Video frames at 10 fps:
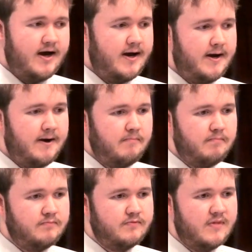
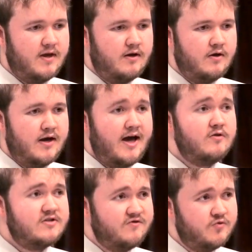
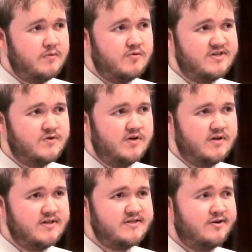housing for people with disabilities.